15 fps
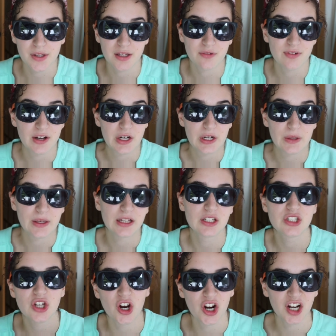like, very,
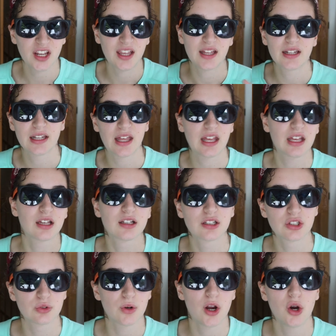like, dark and, like,
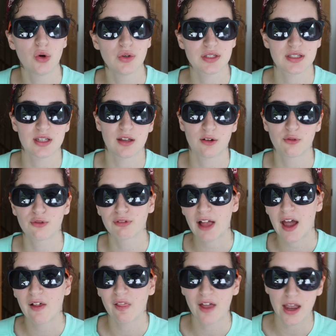gross and
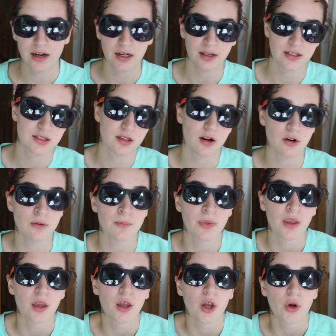flat lighting, so
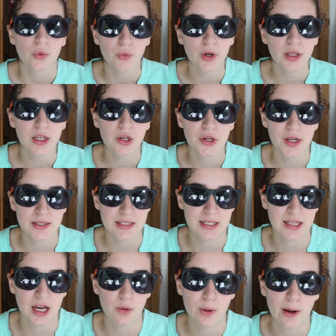really couldn't
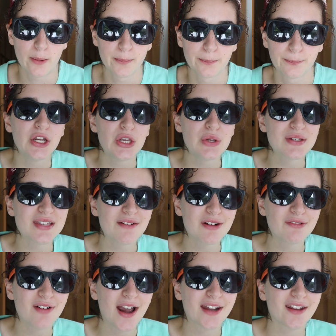see that well. You just have
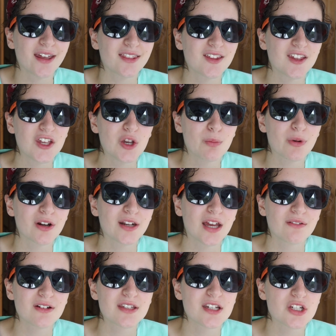to find, like, the humor in
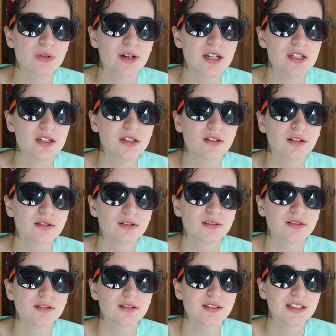every situation.
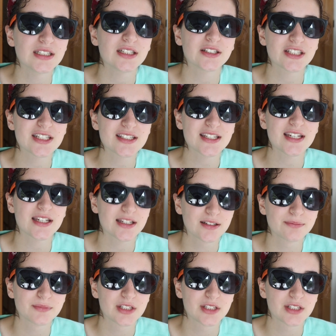You know, just, like,